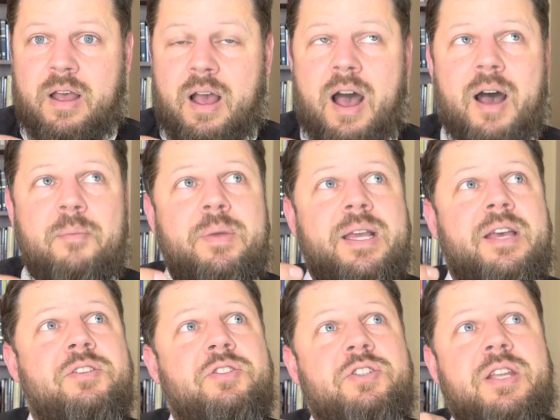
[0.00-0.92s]
um,
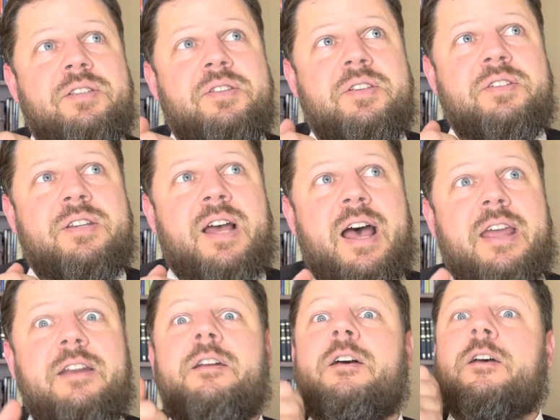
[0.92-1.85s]
because Jesus
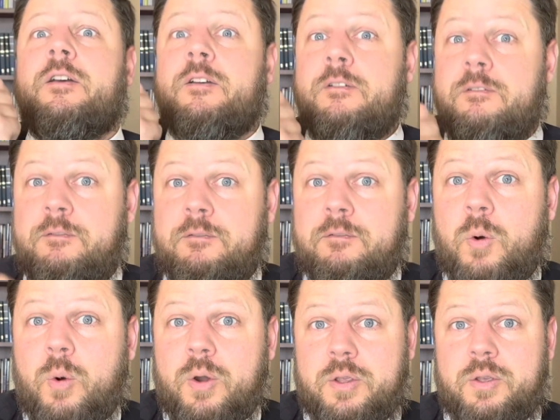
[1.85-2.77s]
died
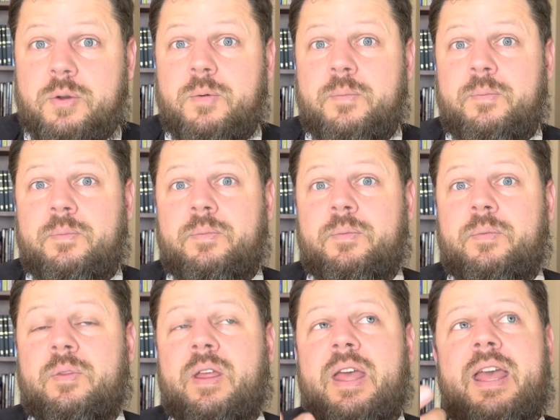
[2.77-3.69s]
for you.
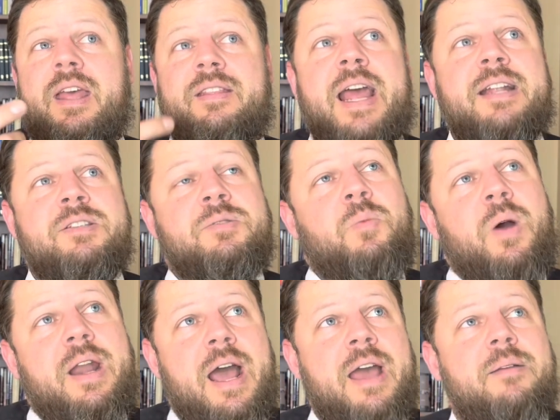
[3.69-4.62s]
And that's
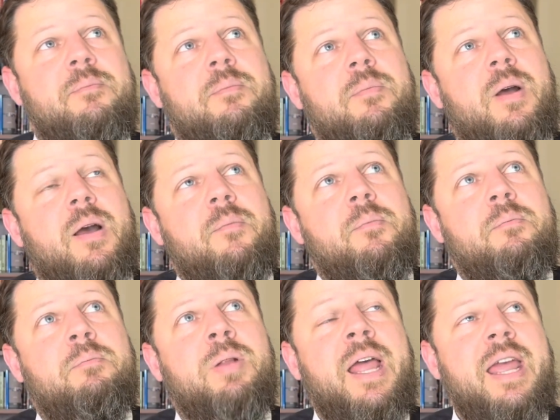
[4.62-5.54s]
what I uh,
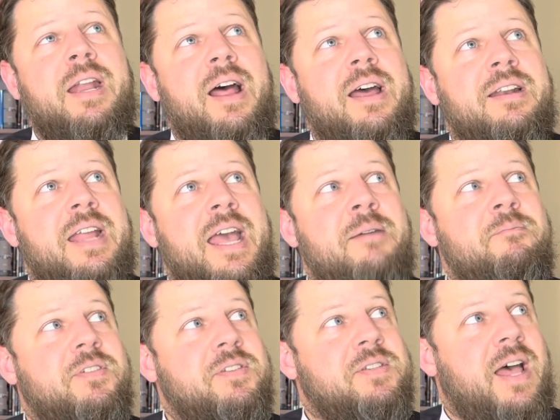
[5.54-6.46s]
plan on
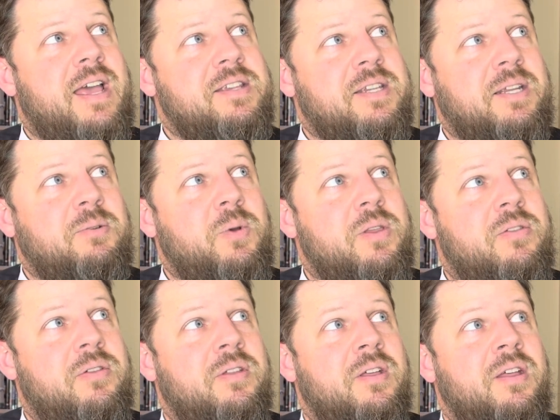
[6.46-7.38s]
emphasizing
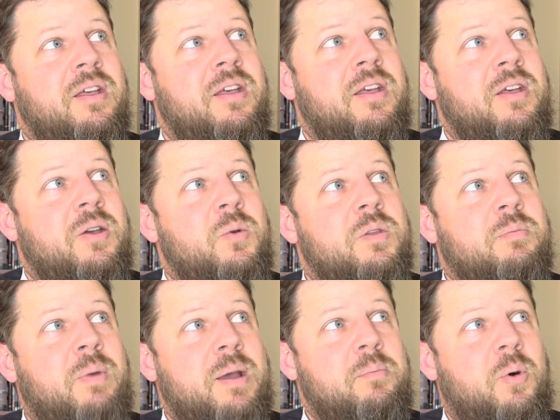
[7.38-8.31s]
with, with
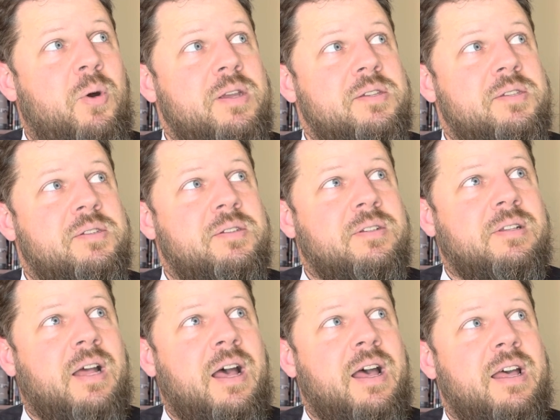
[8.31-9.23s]
my boys
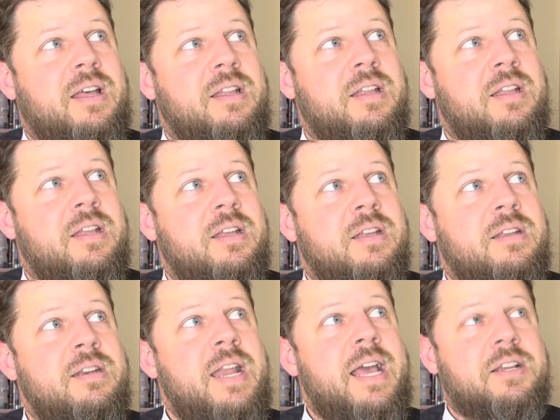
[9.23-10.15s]
uh,
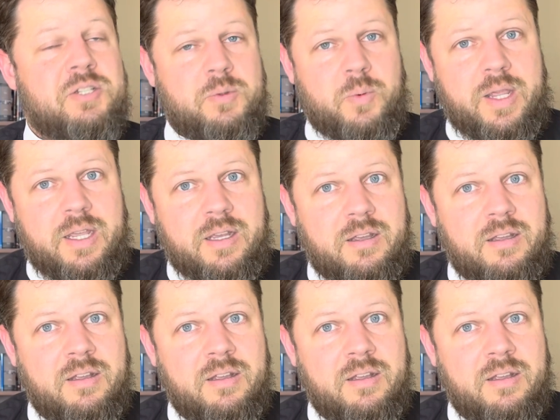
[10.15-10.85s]
next week,